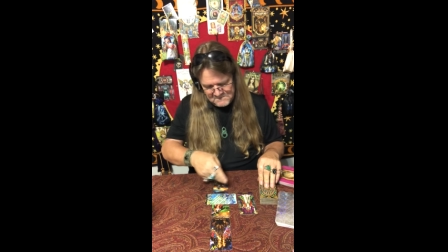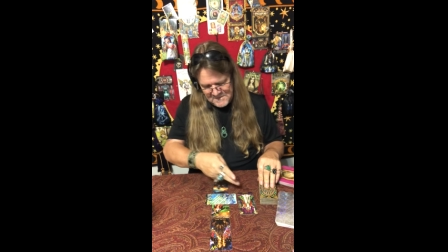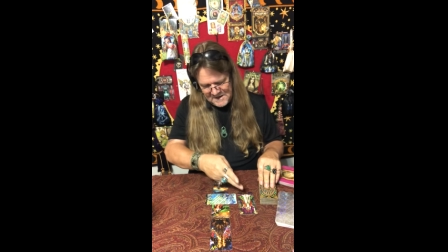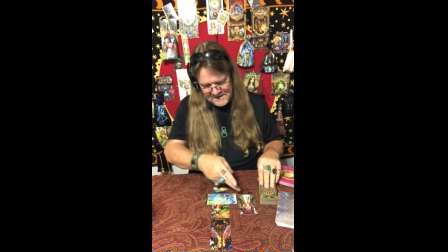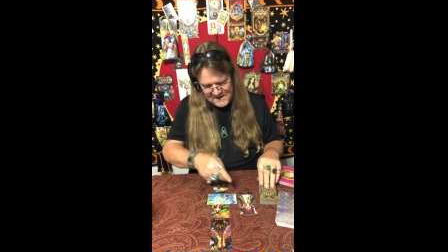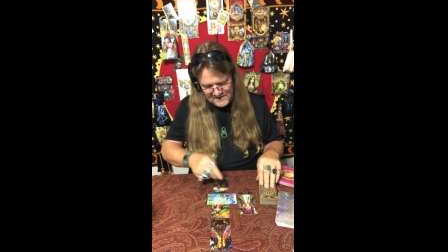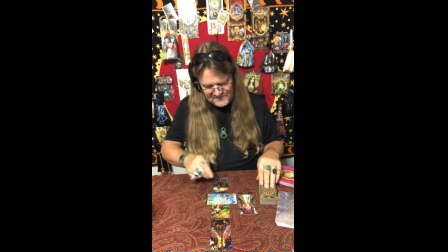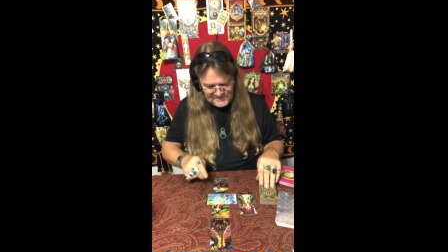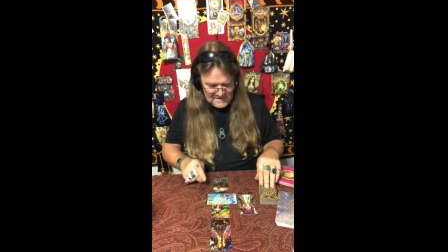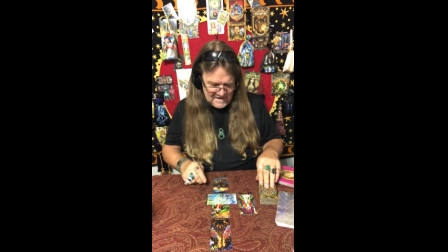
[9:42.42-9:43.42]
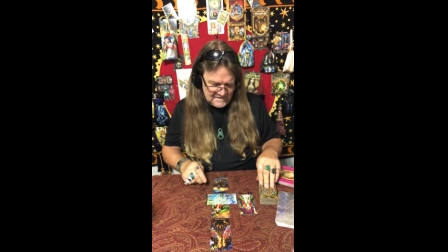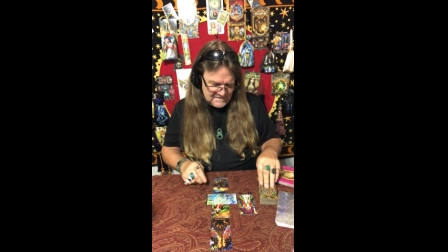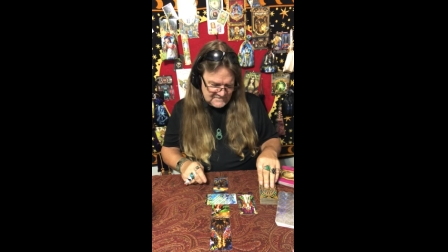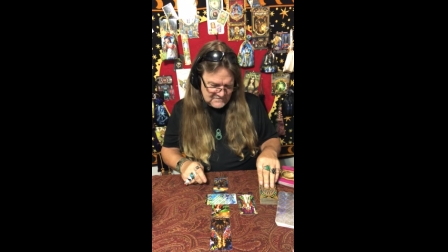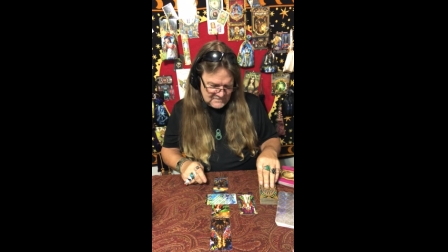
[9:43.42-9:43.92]
an air sign
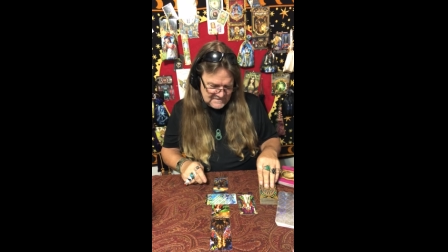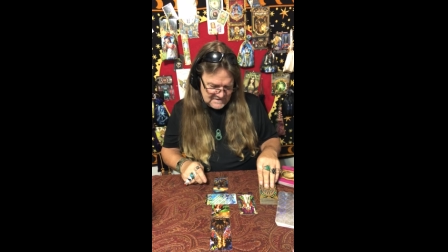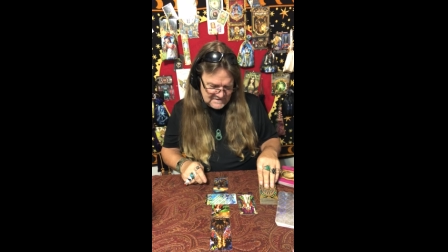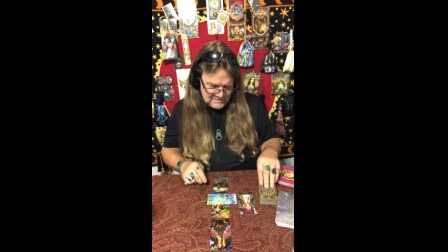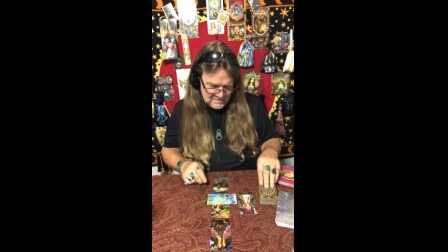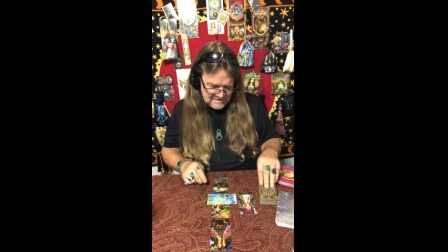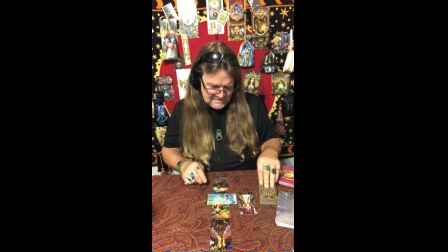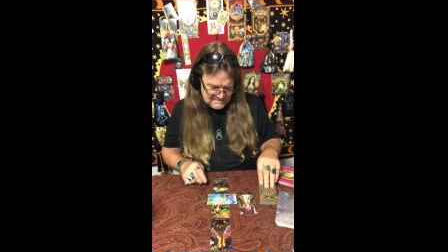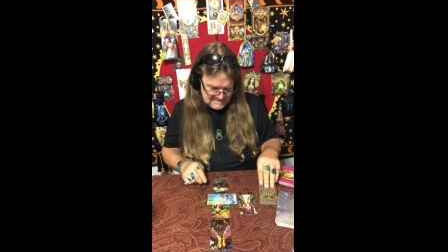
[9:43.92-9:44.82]
that you were dealing with,